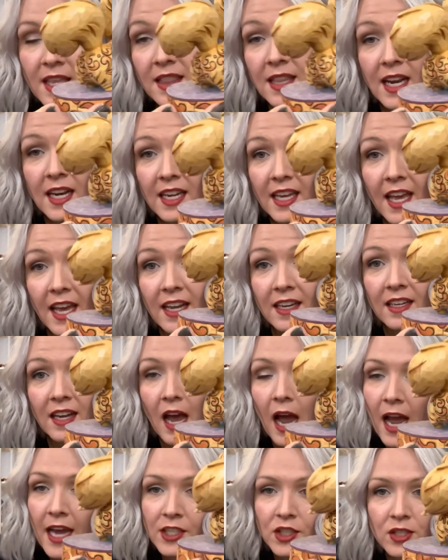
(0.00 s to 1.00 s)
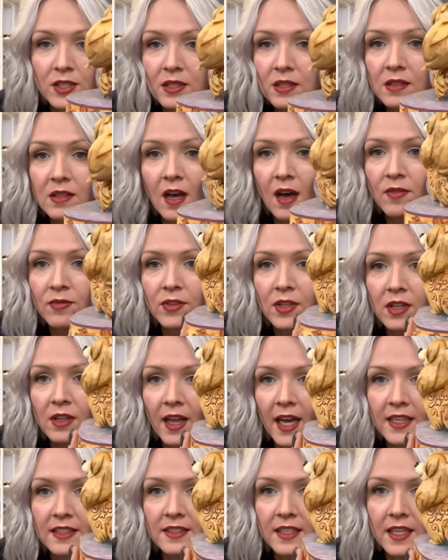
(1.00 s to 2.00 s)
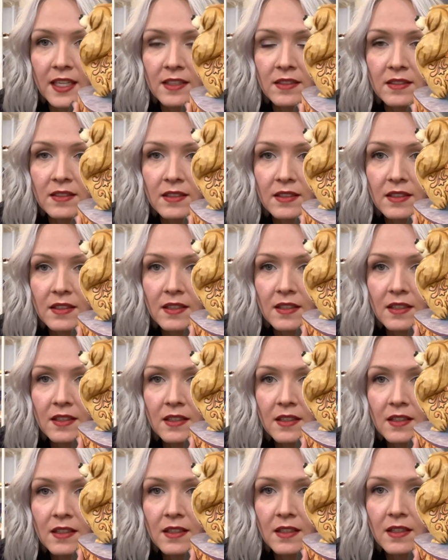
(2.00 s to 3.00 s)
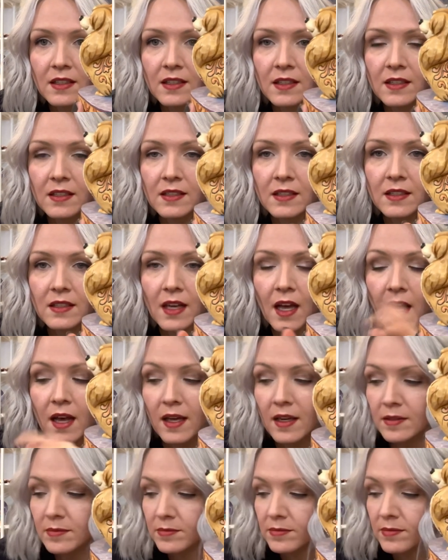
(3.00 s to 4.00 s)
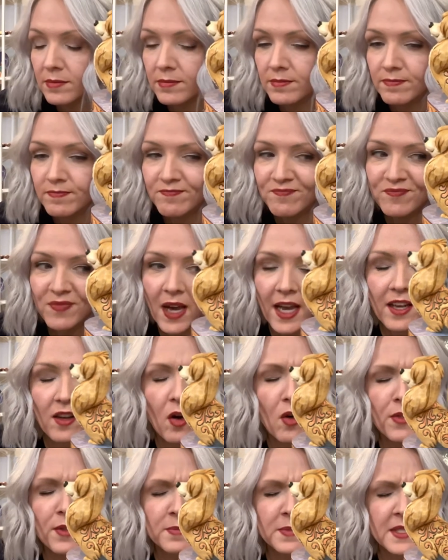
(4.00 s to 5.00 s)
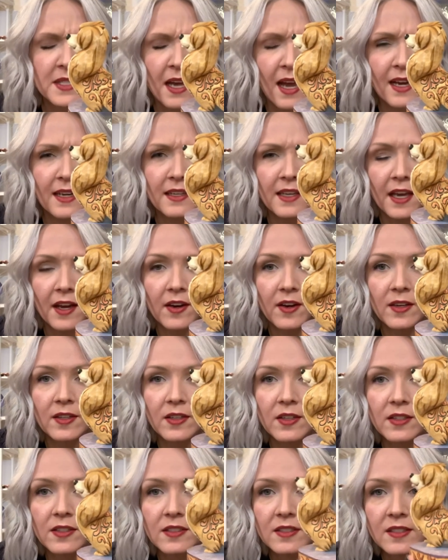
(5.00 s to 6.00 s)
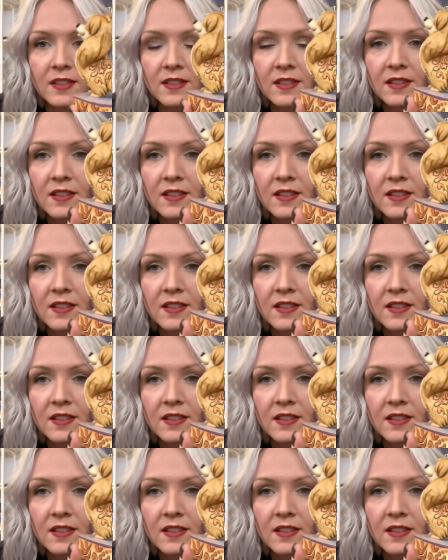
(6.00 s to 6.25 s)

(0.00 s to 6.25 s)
Then again, I just love collecting, I call them side characters.